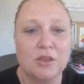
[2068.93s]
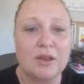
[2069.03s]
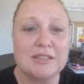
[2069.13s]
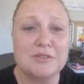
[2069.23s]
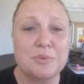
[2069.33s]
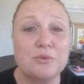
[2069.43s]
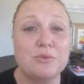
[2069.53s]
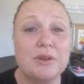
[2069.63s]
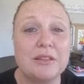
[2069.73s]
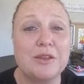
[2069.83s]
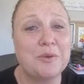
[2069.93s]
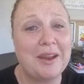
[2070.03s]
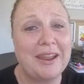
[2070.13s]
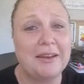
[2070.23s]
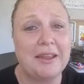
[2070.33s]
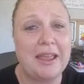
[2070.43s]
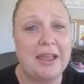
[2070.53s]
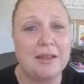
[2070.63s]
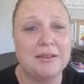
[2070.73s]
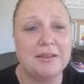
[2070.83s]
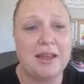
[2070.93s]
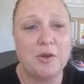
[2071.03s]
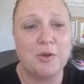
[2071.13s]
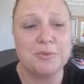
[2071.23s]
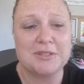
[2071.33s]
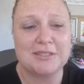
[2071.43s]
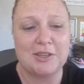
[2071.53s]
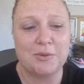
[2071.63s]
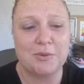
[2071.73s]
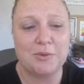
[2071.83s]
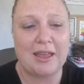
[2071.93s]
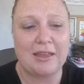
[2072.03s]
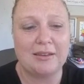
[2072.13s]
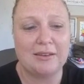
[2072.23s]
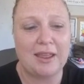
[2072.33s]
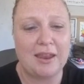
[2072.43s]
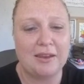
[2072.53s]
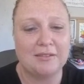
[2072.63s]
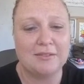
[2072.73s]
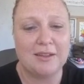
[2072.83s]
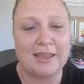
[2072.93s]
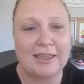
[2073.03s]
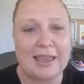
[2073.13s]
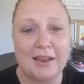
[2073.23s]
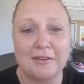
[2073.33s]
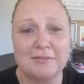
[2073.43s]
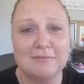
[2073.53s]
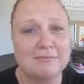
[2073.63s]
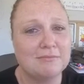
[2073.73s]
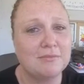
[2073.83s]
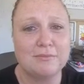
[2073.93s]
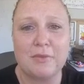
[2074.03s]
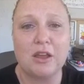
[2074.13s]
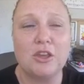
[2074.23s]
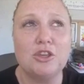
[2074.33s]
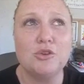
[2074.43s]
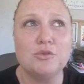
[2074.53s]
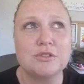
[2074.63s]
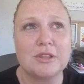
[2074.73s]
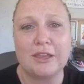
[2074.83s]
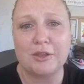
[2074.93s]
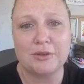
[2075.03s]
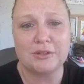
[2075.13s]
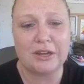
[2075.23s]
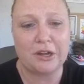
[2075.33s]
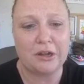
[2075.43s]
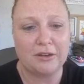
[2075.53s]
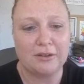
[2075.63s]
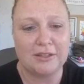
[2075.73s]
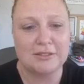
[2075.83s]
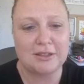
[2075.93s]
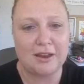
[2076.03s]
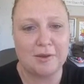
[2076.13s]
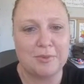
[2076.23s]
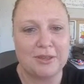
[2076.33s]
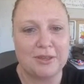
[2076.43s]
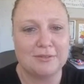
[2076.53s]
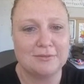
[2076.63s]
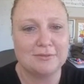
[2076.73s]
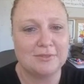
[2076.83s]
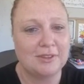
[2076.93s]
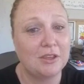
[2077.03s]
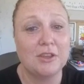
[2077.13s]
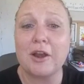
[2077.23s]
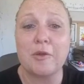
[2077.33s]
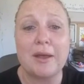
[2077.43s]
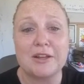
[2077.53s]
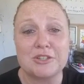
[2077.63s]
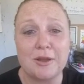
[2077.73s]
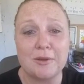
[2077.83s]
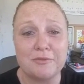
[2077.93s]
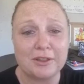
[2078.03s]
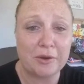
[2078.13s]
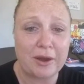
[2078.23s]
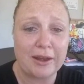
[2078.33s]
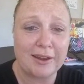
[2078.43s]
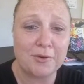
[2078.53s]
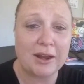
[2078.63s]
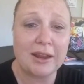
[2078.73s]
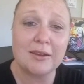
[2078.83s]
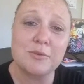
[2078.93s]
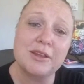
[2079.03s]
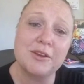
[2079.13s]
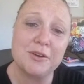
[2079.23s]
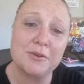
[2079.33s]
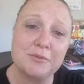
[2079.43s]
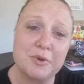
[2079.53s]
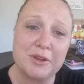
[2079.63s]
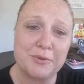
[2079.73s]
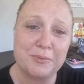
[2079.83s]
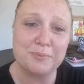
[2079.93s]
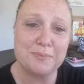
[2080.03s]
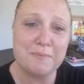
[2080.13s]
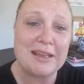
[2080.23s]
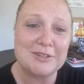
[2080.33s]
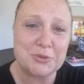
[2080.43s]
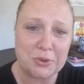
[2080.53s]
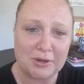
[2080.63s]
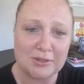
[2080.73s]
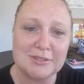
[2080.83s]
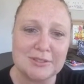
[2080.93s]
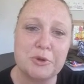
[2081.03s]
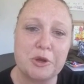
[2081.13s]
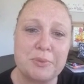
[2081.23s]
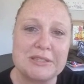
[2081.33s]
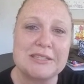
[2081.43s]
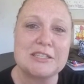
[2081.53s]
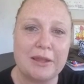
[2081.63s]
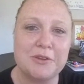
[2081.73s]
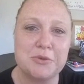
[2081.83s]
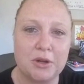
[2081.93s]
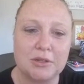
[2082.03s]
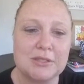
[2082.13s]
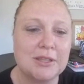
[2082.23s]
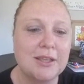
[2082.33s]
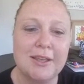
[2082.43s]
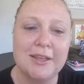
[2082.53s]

You guys have been really great, and I hope to see you again. And again, a huge thank you to Darren. It's got to be, you got to imagine how I'm feeling right now, right? One of your mentors, one of your business mentors,